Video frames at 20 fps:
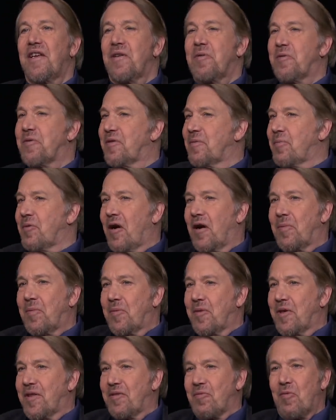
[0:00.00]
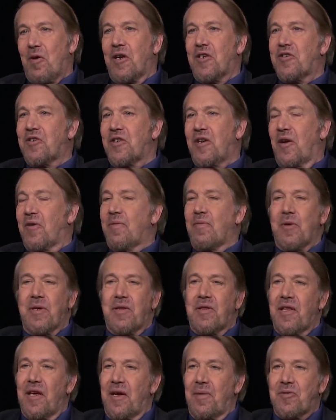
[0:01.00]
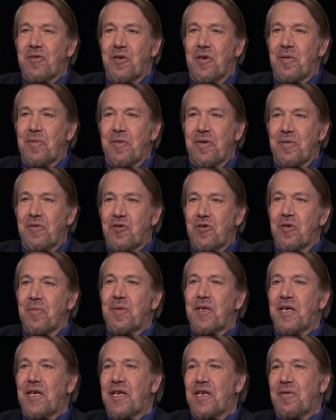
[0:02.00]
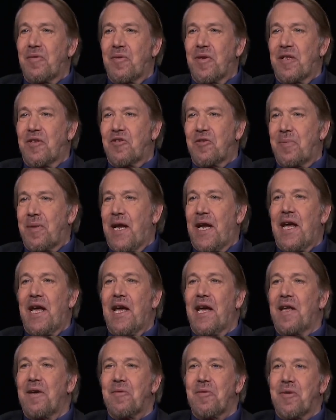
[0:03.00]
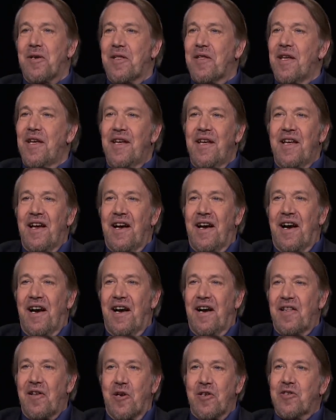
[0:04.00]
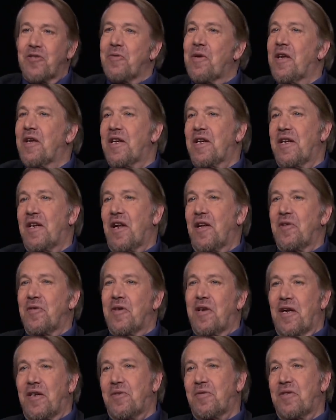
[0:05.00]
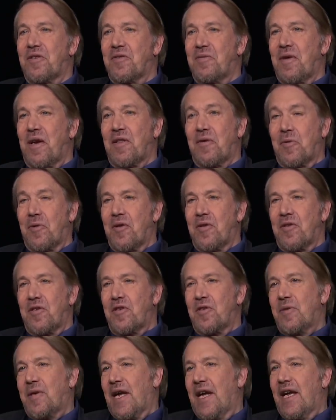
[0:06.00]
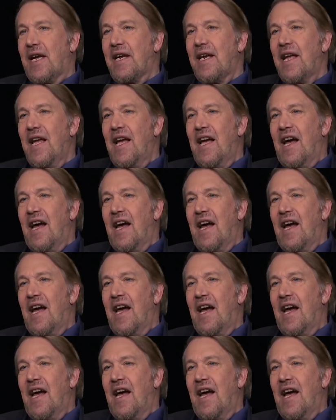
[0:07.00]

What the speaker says: It was a problem with Russia, or with Germany, with Japan, with Australia and other countries around the world, and the U.K.